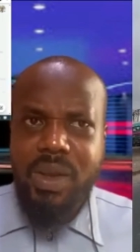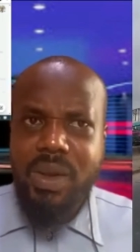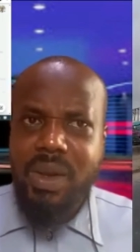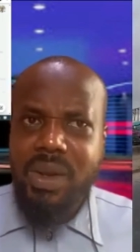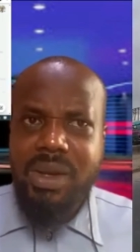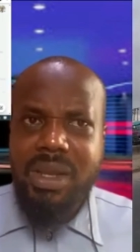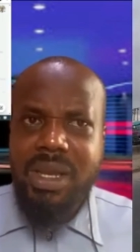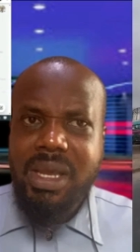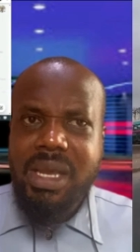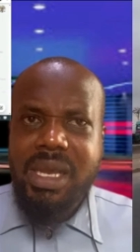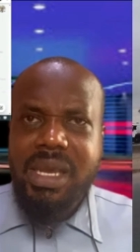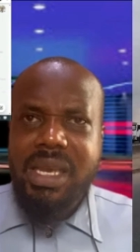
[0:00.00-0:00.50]

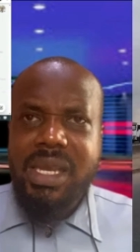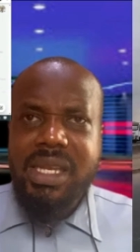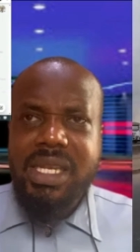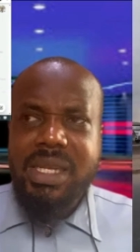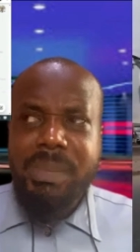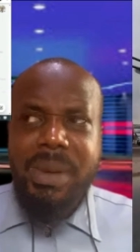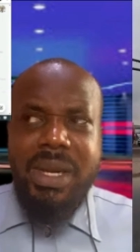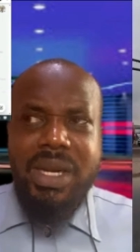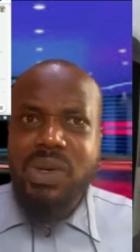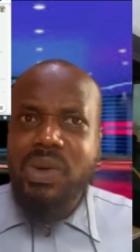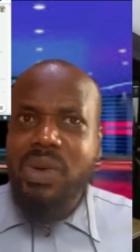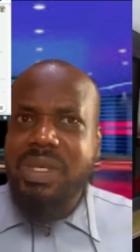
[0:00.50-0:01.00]
It
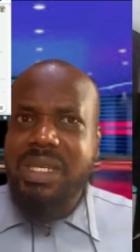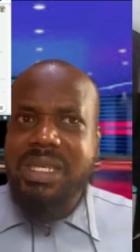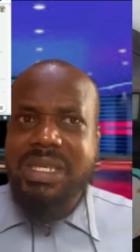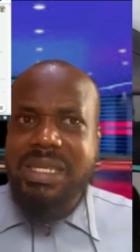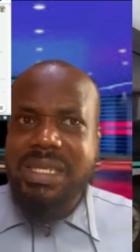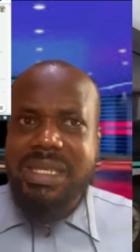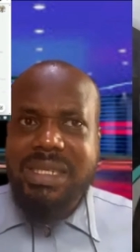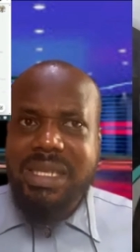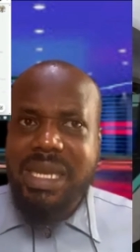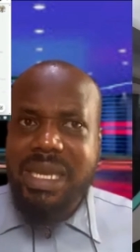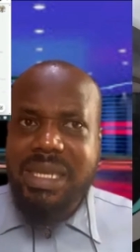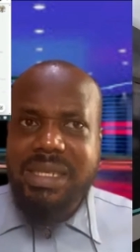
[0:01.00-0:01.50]
depending on the
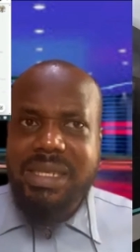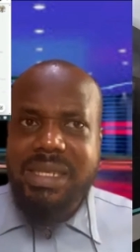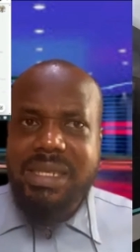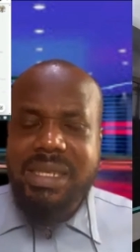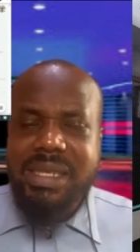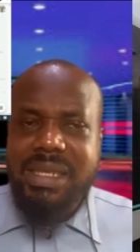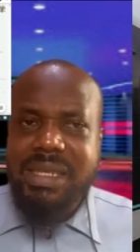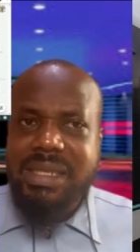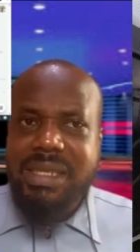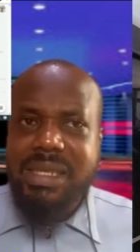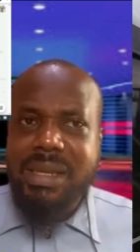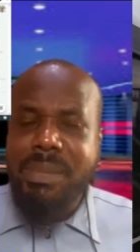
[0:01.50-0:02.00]

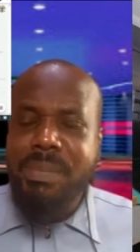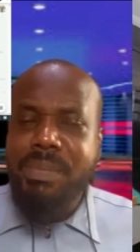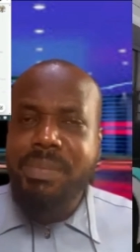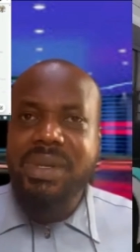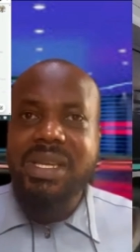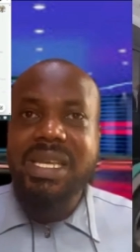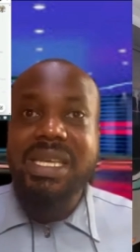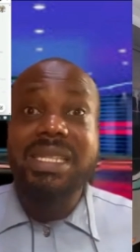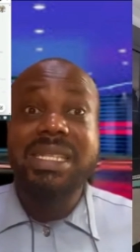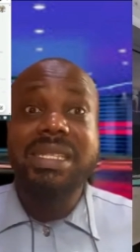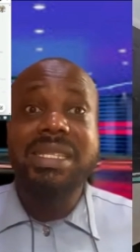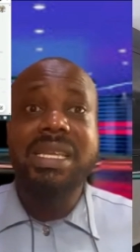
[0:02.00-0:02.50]
distance.
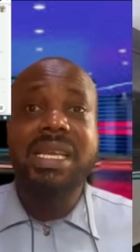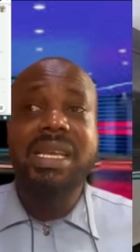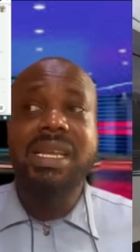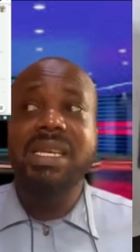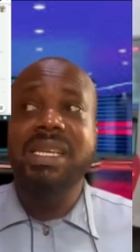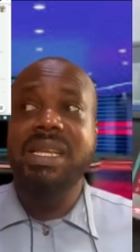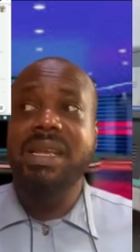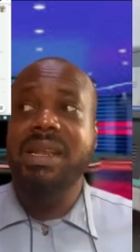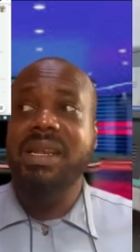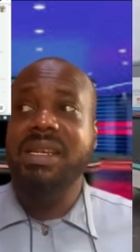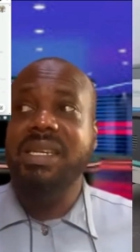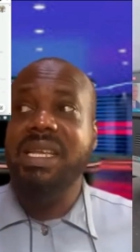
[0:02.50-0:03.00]

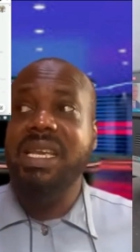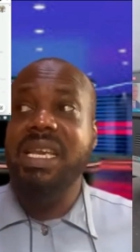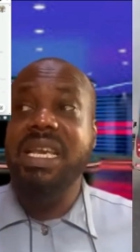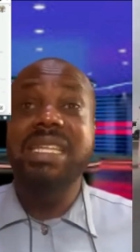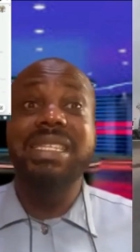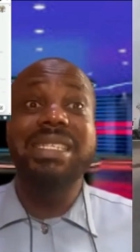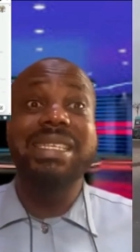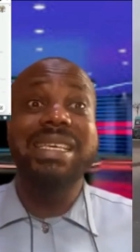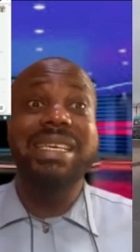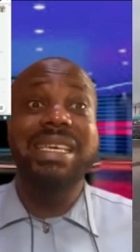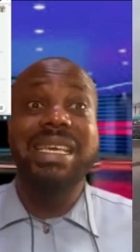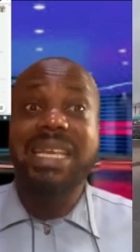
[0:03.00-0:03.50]

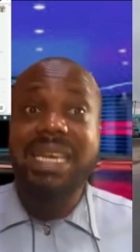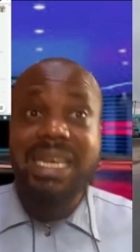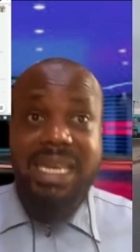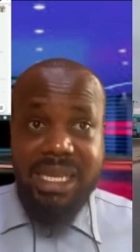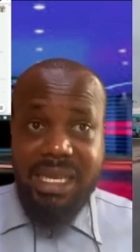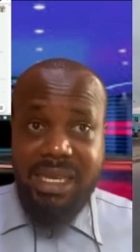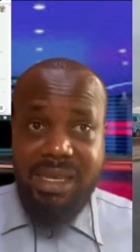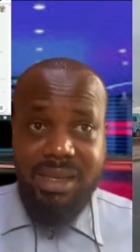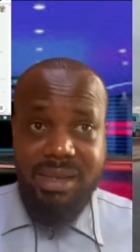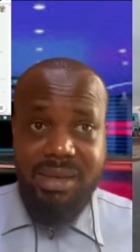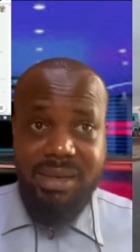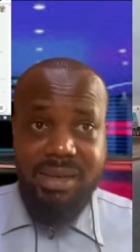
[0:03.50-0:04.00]
It's
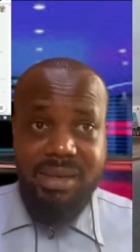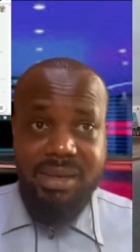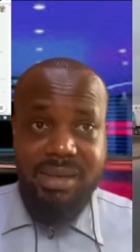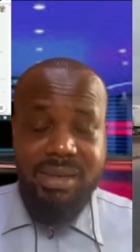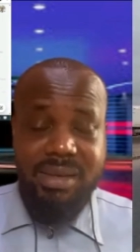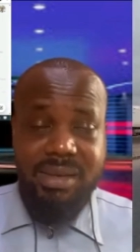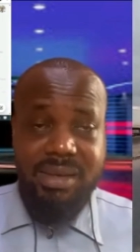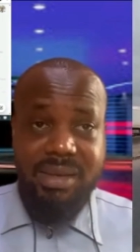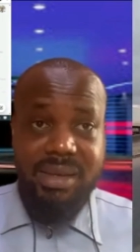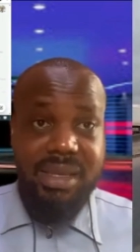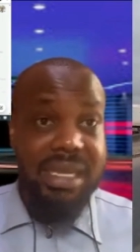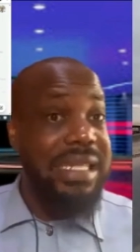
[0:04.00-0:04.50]
killing.
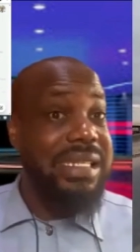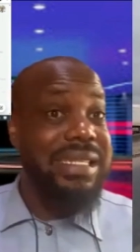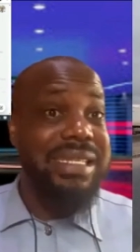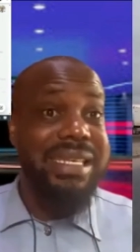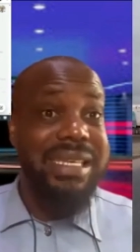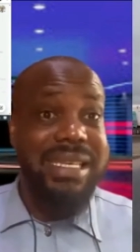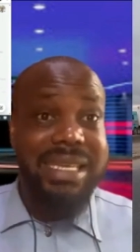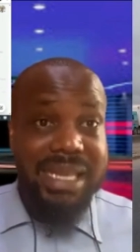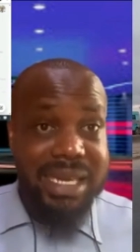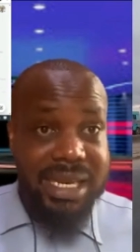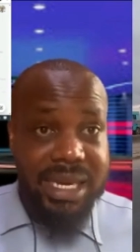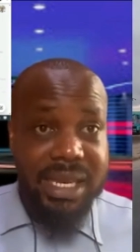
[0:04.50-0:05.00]

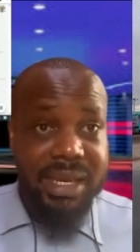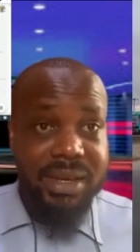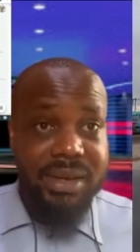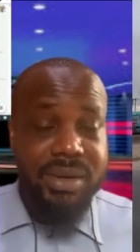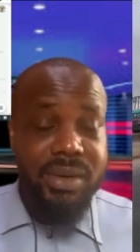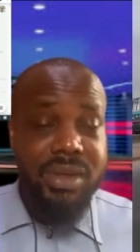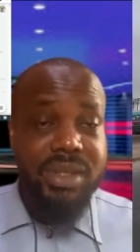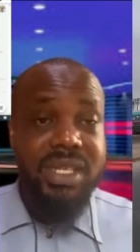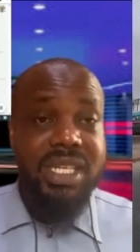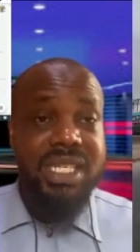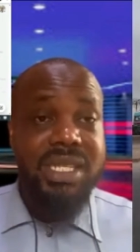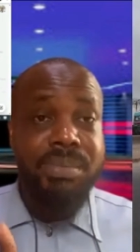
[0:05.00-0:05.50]
It's
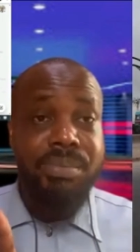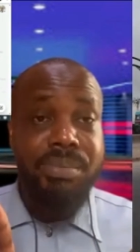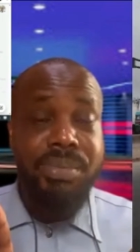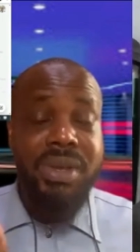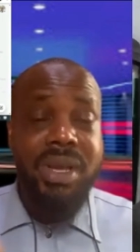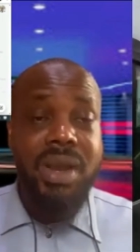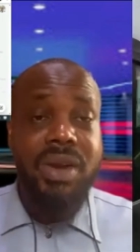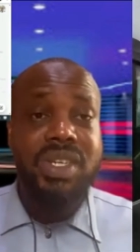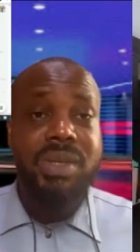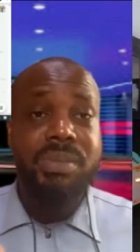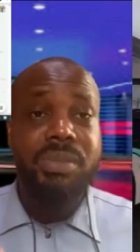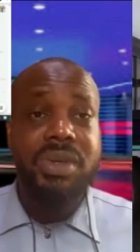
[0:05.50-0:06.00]
killing. These
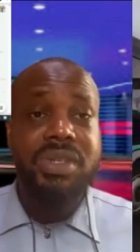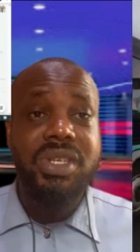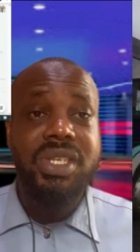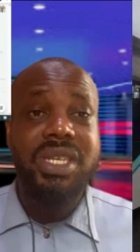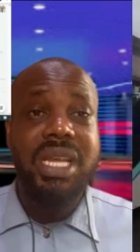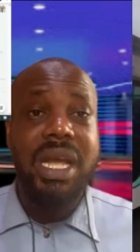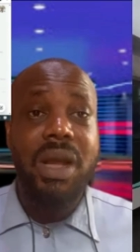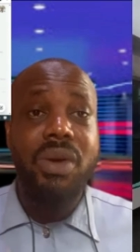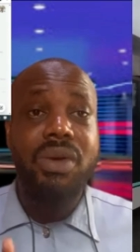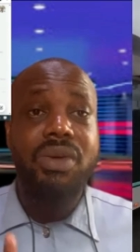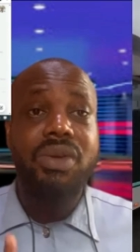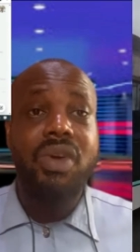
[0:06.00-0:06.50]
BRT
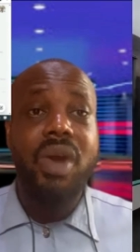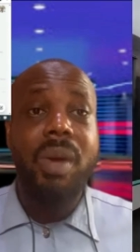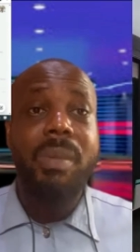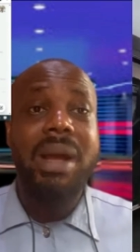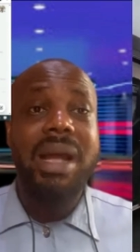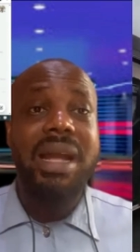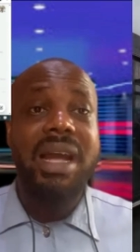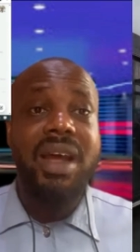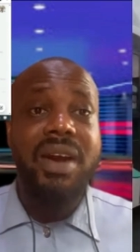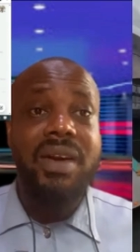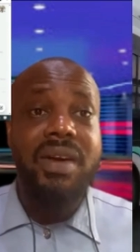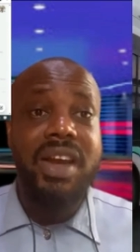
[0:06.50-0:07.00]
buses are going to come
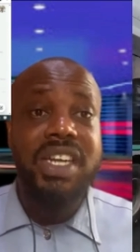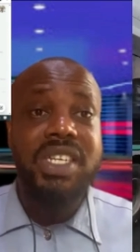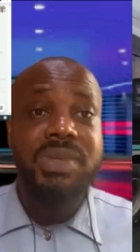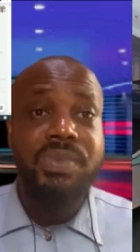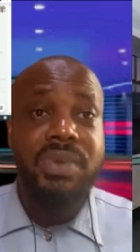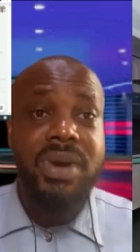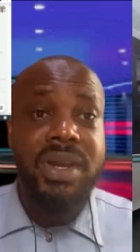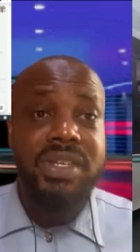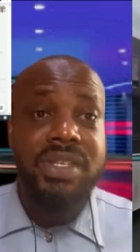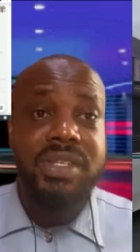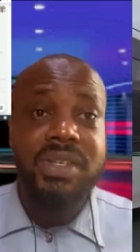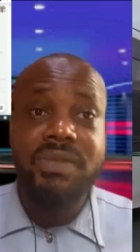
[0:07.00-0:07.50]
and crash
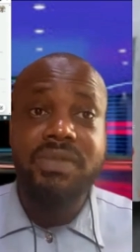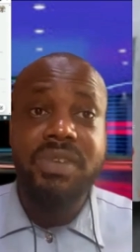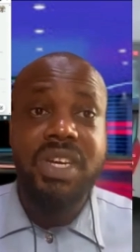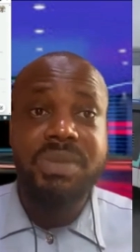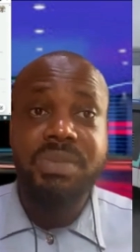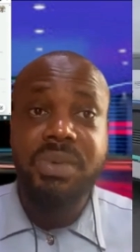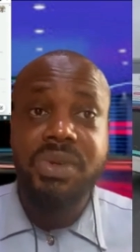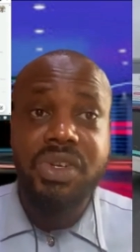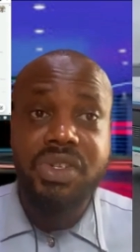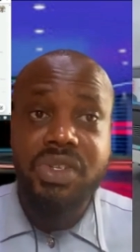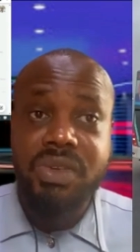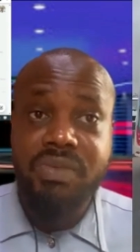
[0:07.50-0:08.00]
prices of
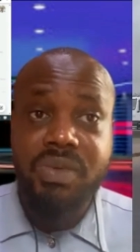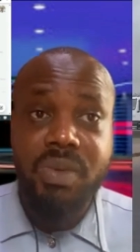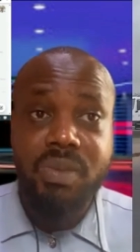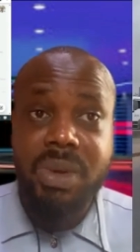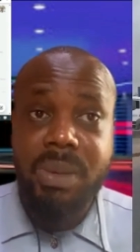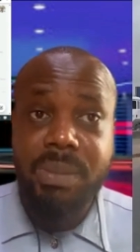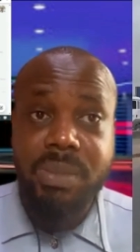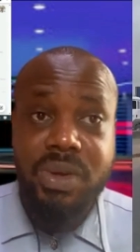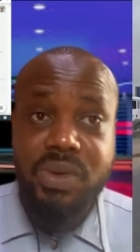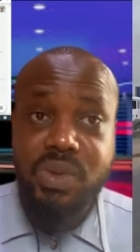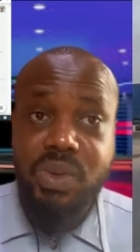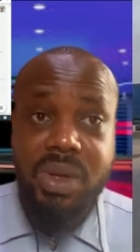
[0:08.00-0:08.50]
transportation from
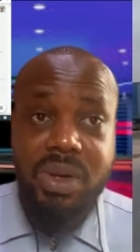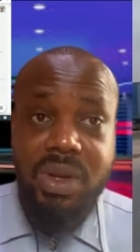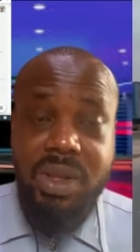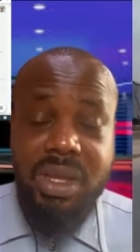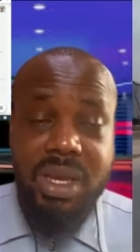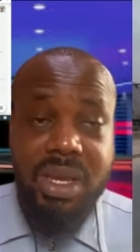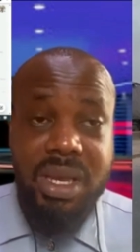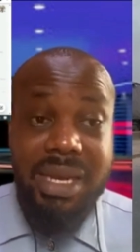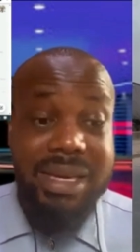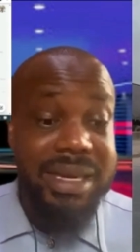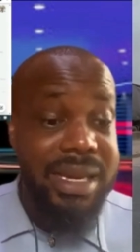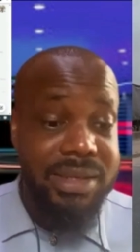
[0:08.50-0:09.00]
one place to
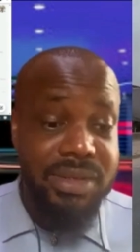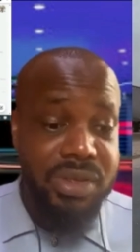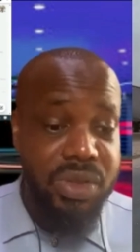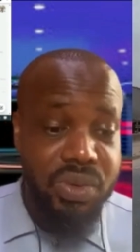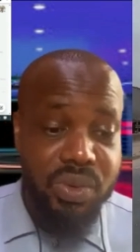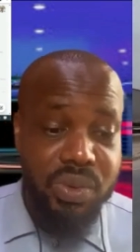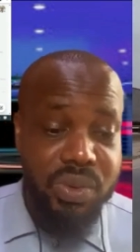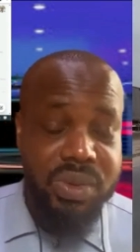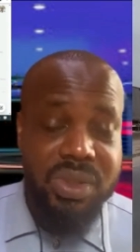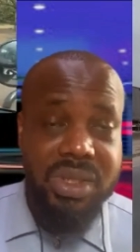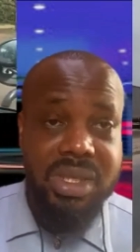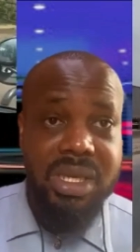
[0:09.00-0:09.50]
another, and that's
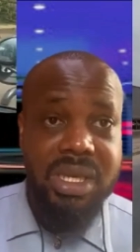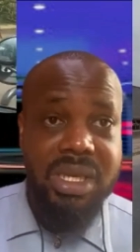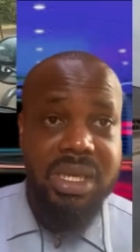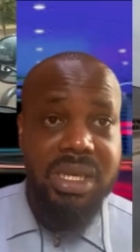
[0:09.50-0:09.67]
the truth.